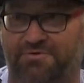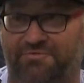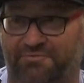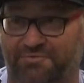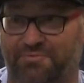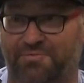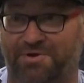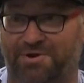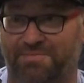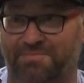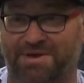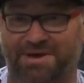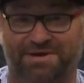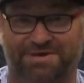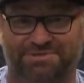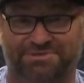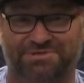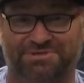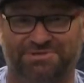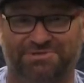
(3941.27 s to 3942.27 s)
if you want to make
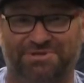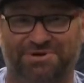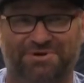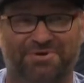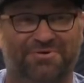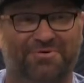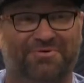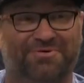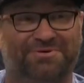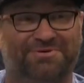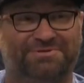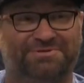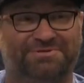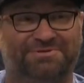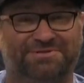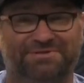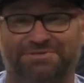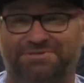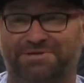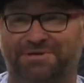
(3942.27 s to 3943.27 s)
a 600
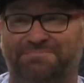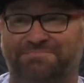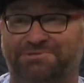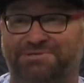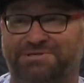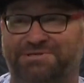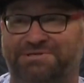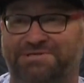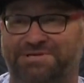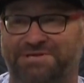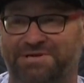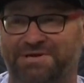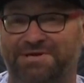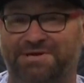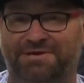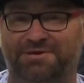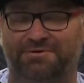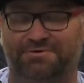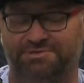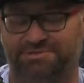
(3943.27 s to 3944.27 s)
horse 6M GTE
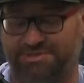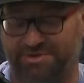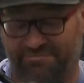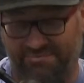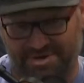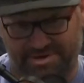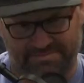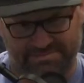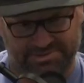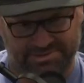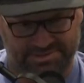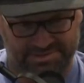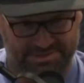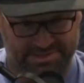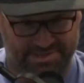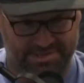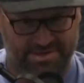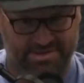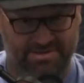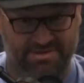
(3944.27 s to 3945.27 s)
or 7M
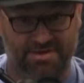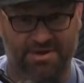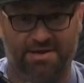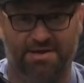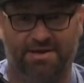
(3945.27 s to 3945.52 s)
GTE,